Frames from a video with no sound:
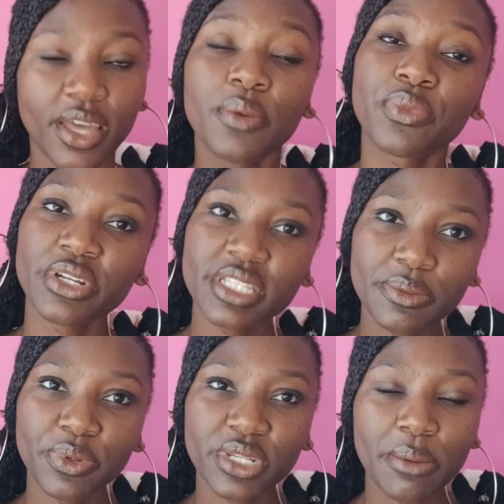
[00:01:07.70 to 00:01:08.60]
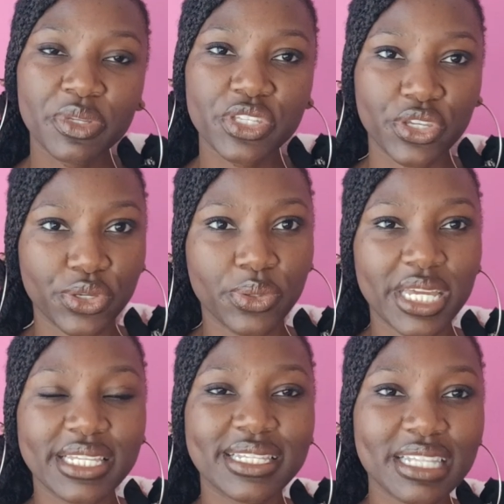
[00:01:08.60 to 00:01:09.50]
Principle number two
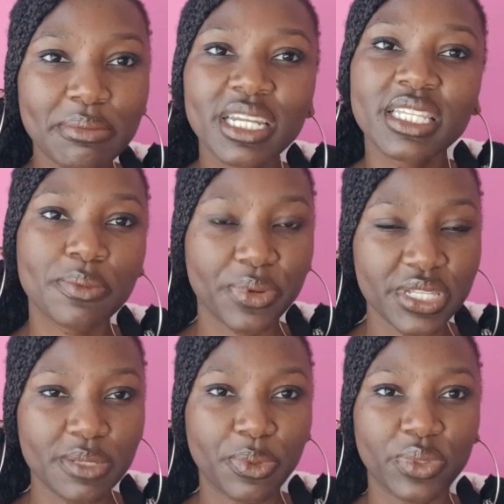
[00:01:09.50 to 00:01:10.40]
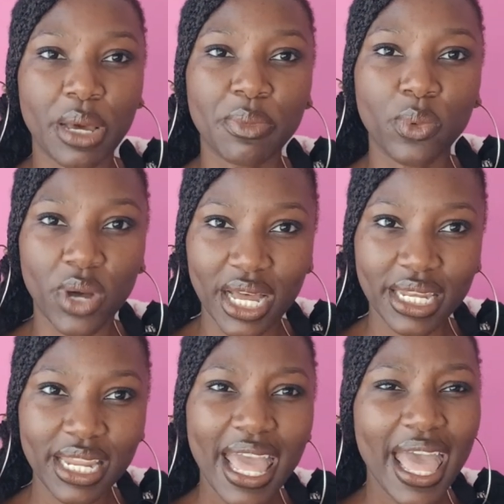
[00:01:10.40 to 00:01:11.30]
is similar to principle number
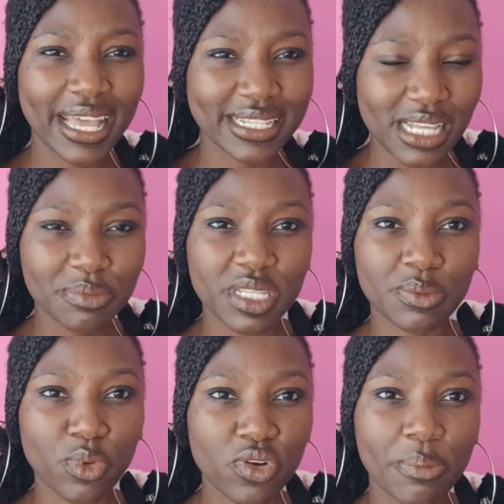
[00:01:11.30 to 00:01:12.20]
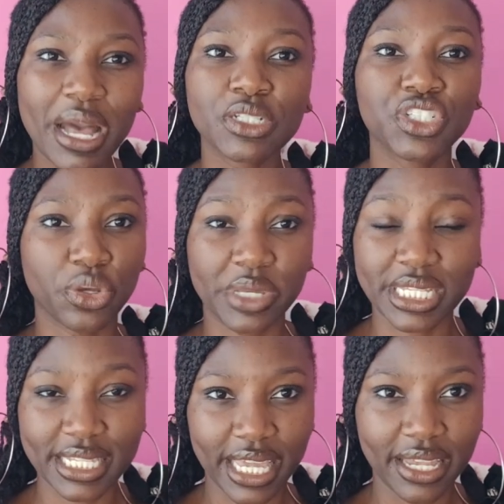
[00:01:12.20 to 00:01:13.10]
one, except it's more about showing
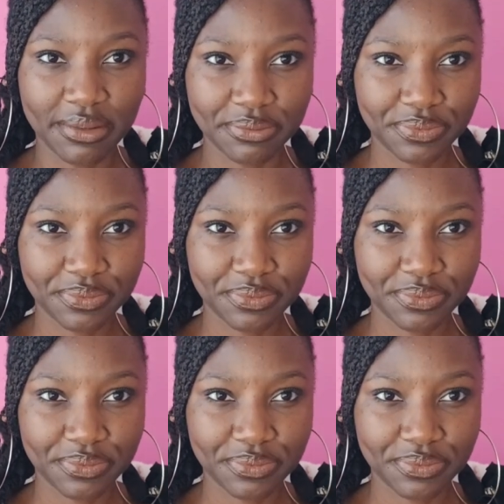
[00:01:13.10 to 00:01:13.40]
skin.